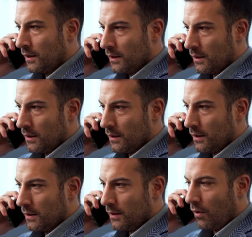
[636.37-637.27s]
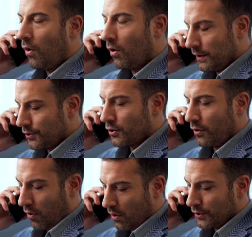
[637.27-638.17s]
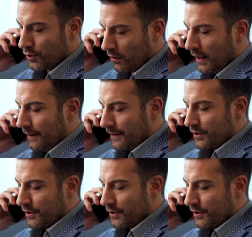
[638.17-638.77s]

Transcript: a while to get appointments with a